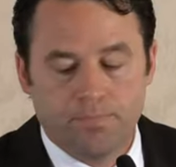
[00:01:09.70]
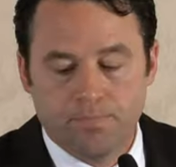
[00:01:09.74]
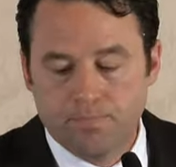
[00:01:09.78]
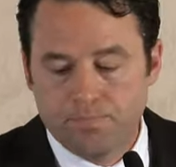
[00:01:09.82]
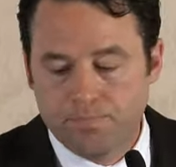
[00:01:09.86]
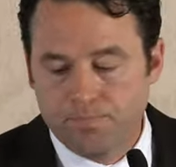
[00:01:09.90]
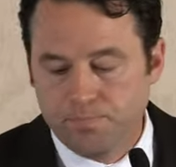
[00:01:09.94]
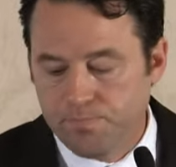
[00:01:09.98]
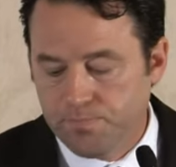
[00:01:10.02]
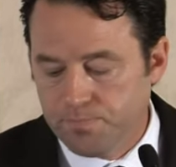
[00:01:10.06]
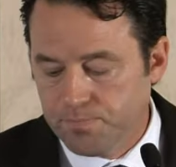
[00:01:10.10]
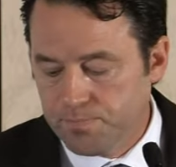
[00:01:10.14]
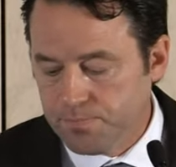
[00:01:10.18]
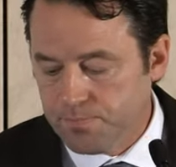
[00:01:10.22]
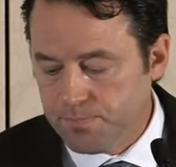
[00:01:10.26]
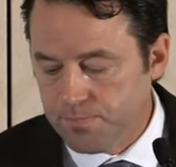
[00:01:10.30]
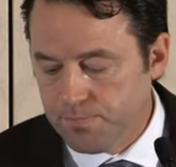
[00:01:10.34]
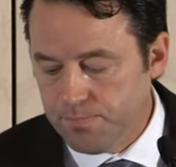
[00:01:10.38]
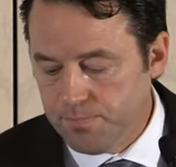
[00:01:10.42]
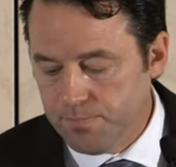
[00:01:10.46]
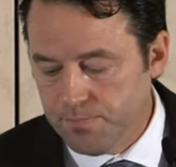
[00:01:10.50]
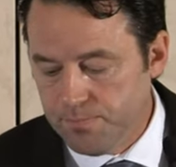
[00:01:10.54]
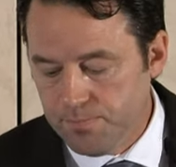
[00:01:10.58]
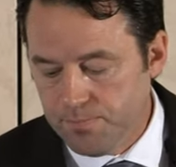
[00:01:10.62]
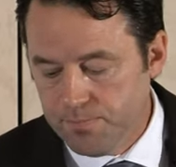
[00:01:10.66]

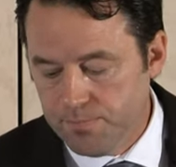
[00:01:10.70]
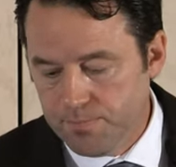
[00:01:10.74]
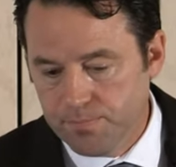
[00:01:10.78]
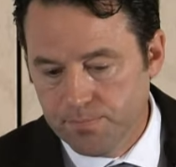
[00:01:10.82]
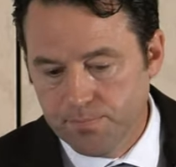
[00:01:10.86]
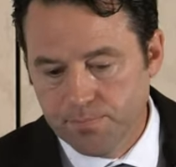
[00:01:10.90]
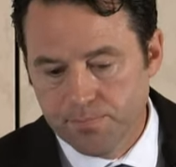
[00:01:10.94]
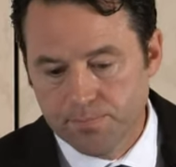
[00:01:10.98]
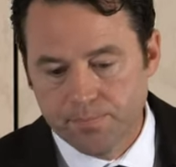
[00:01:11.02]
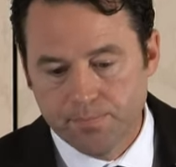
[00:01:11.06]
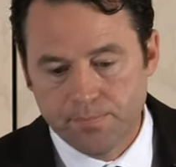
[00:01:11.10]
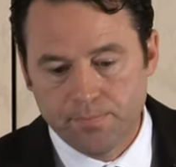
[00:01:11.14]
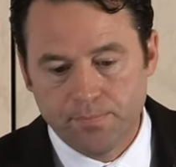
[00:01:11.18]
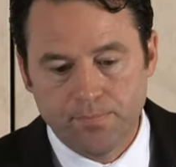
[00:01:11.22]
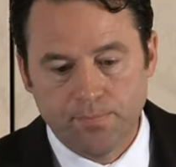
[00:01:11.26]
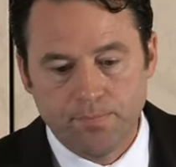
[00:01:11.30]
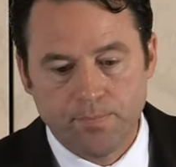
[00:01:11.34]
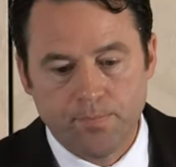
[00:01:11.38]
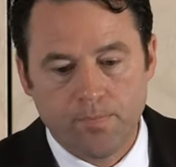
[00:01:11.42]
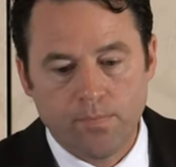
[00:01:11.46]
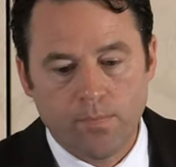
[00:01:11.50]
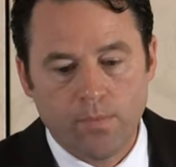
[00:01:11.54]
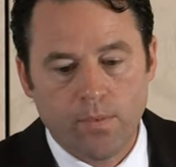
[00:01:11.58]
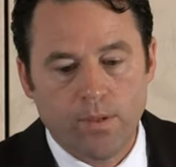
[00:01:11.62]
(silence)